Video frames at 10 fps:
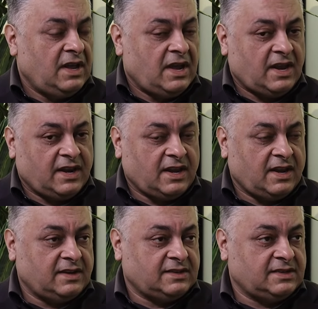And again,
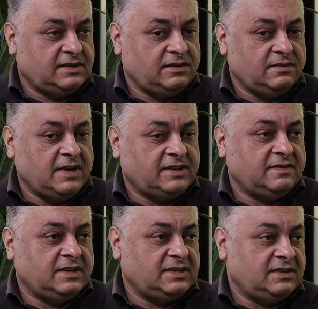as I said to you, the
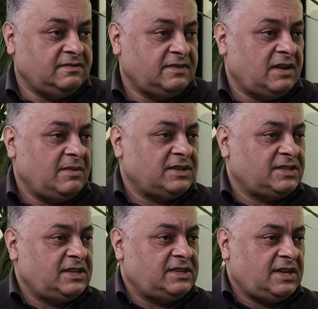metaverse is very much
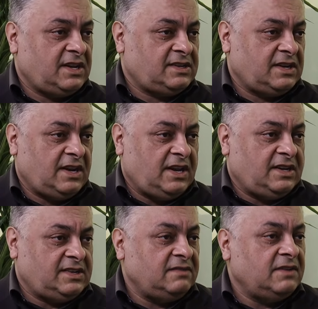it's, it's in
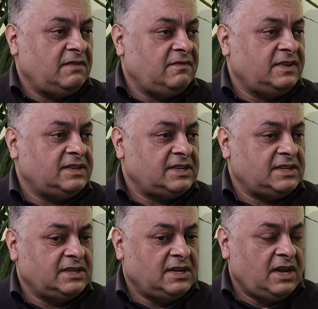its infancy,
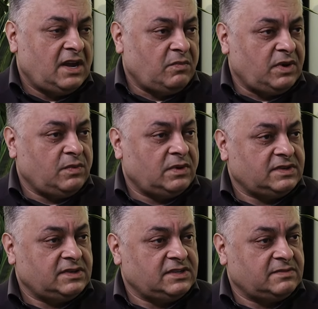and we want
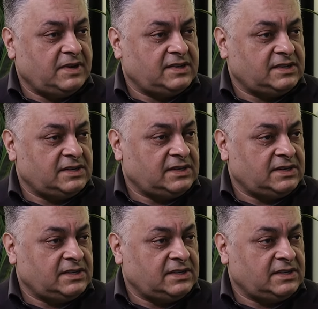to just basically